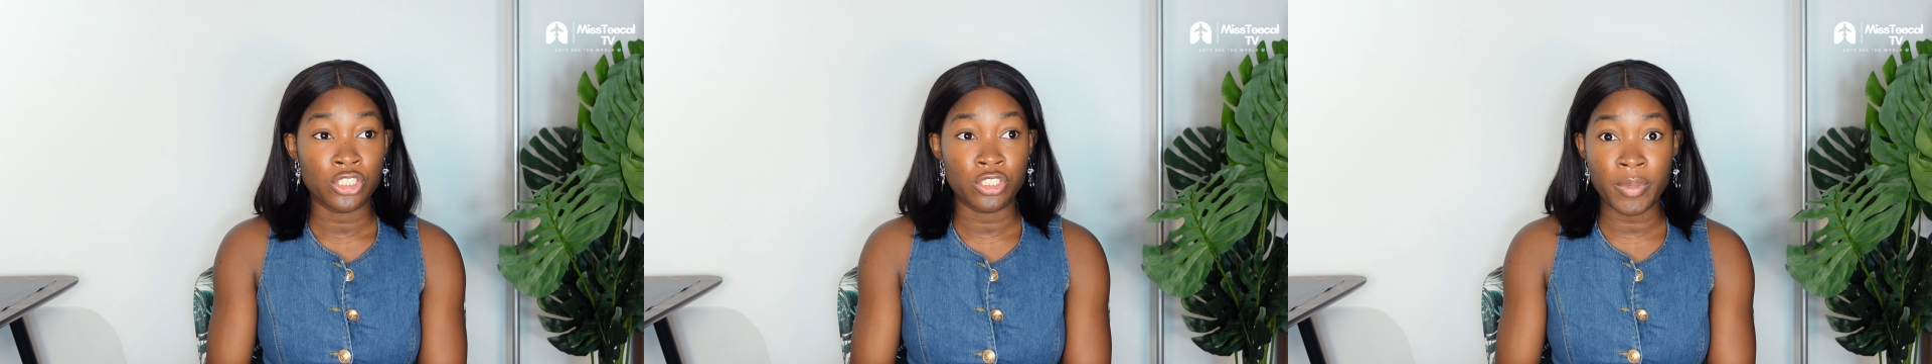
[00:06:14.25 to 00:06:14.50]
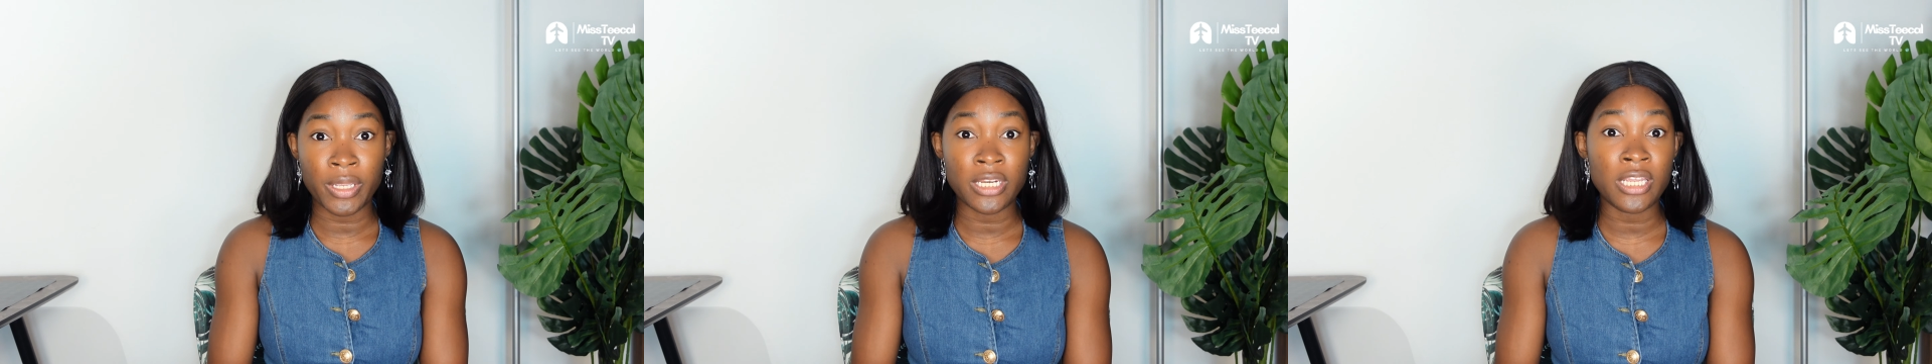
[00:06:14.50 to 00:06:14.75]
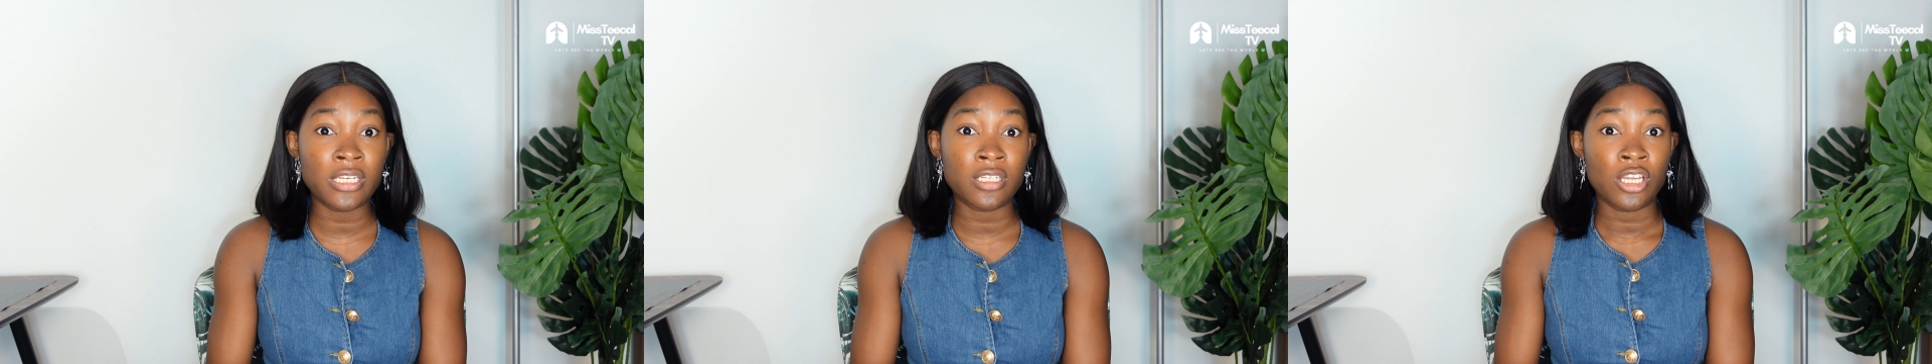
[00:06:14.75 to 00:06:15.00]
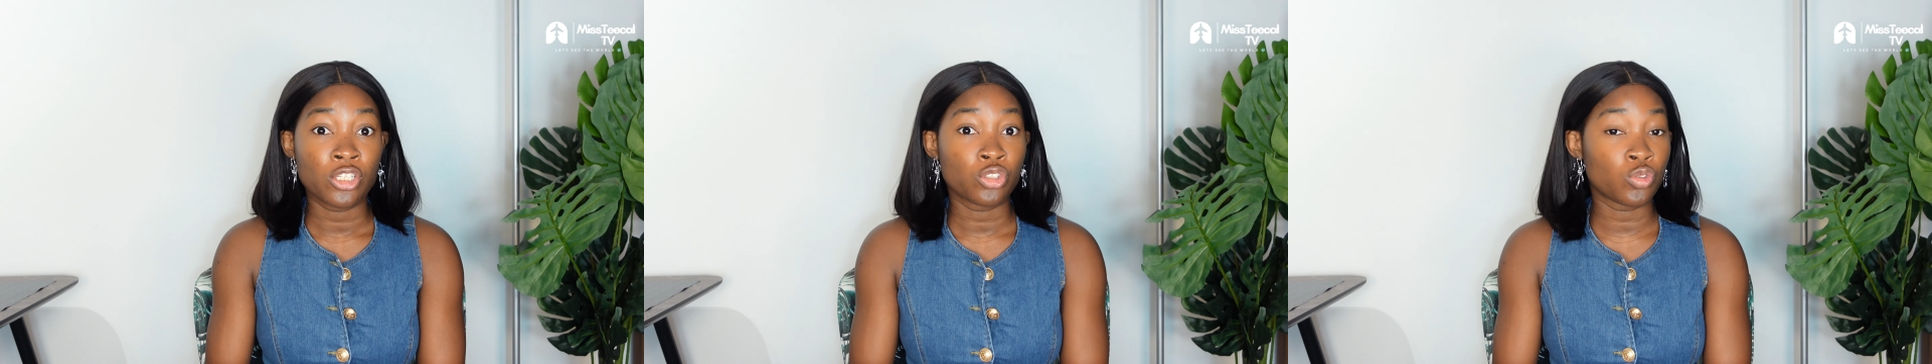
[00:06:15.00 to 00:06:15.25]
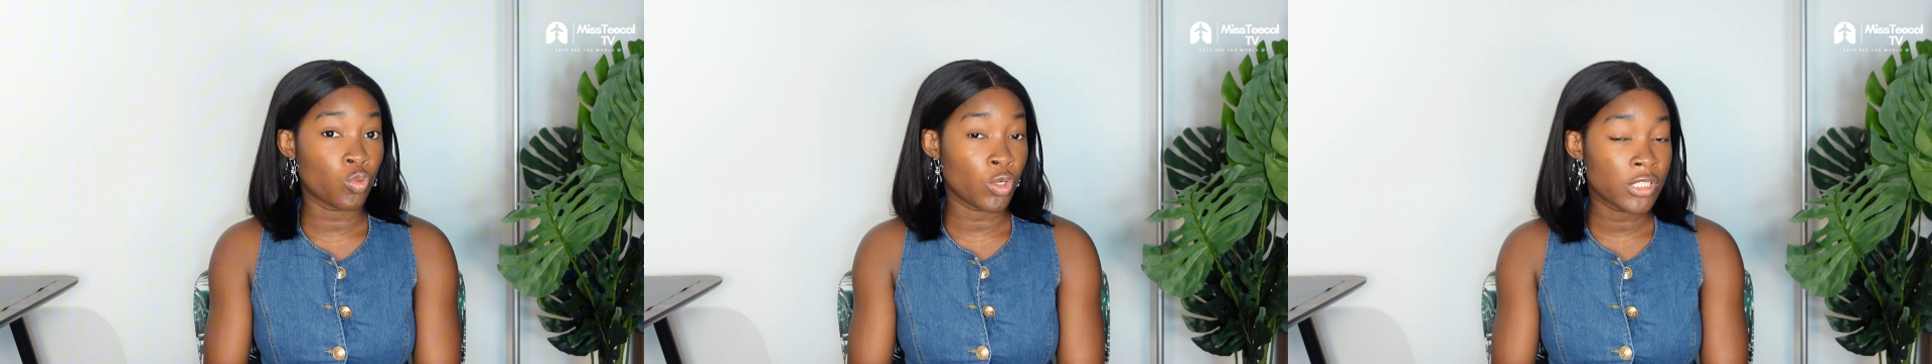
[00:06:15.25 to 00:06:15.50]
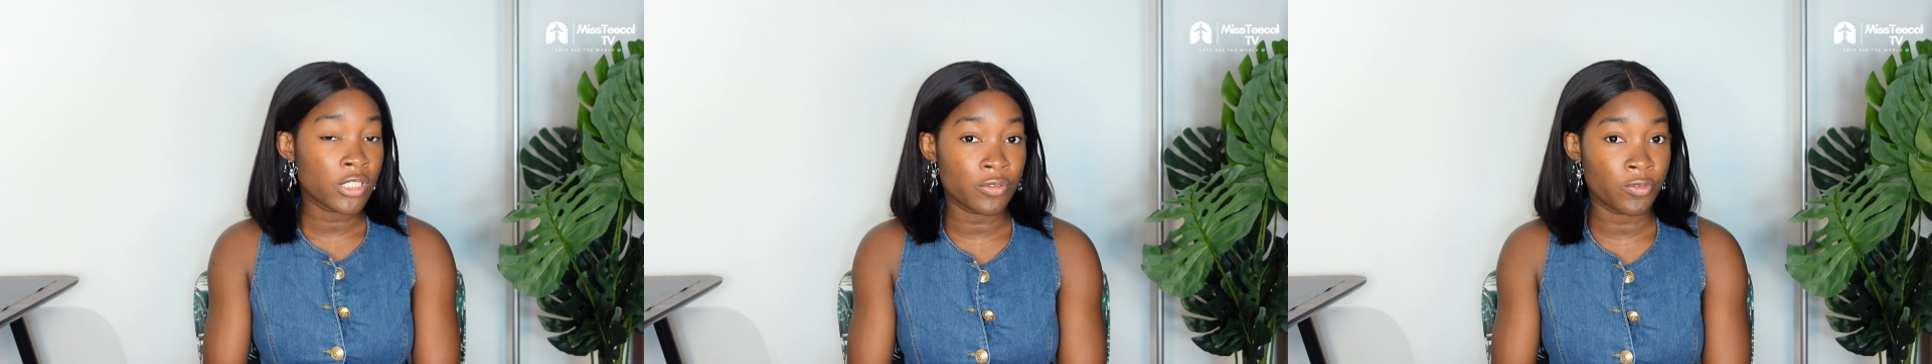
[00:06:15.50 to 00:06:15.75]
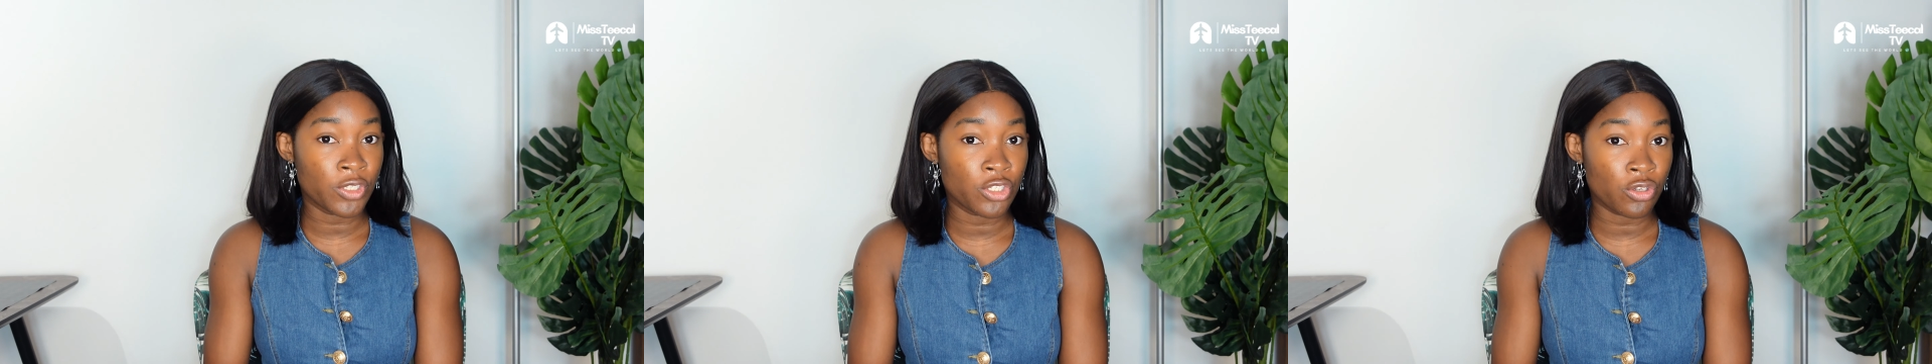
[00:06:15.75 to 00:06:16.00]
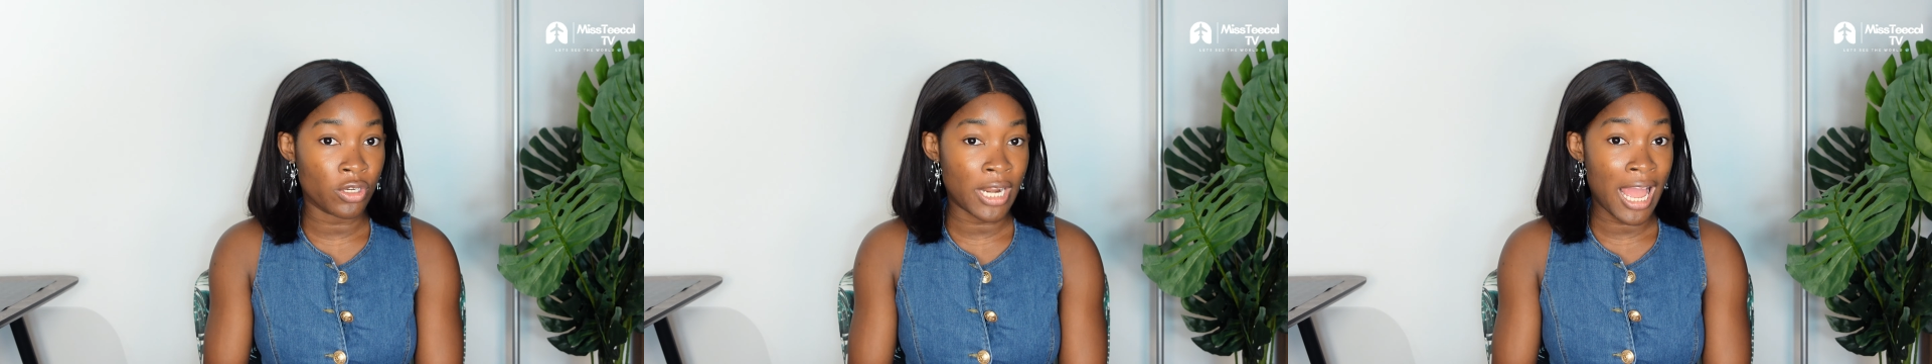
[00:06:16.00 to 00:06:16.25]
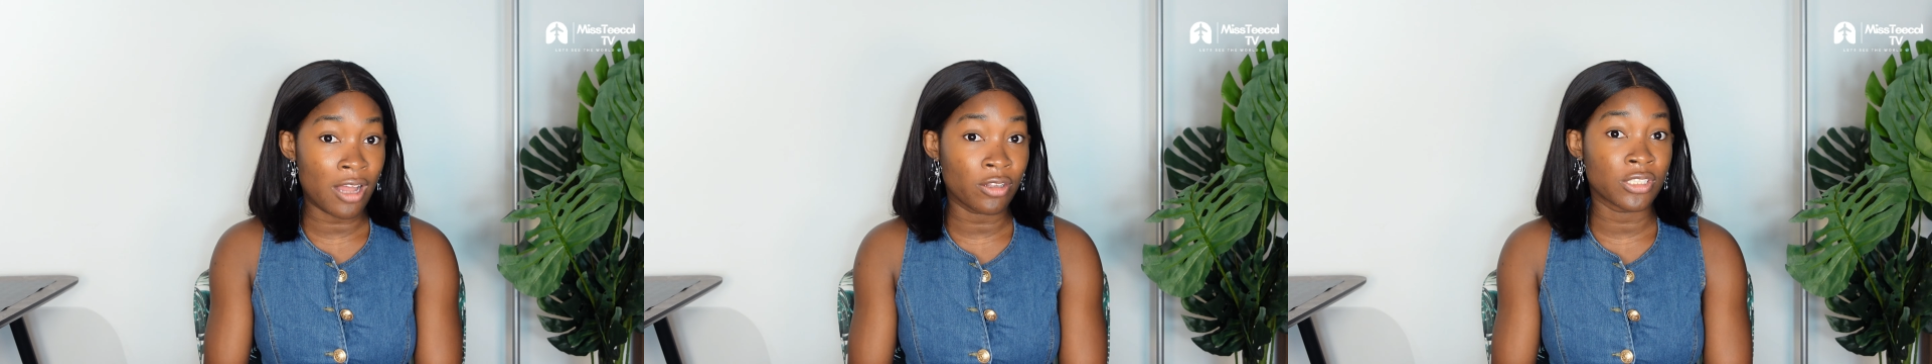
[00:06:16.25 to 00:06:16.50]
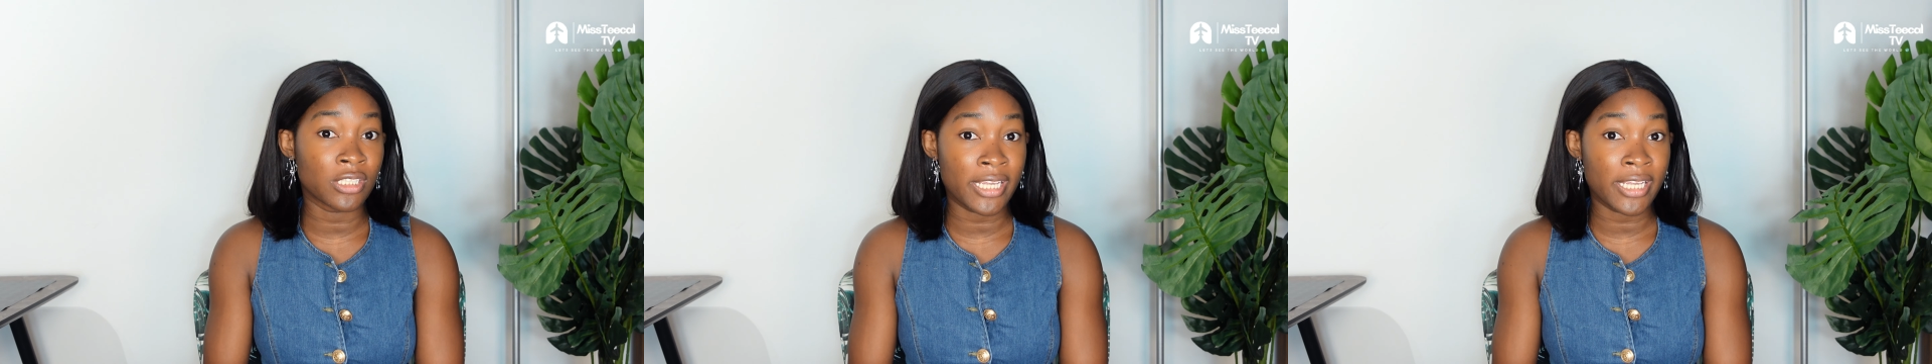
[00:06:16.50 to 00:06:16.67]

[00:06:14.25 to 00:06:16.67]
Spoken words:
you may need to watch this video on how to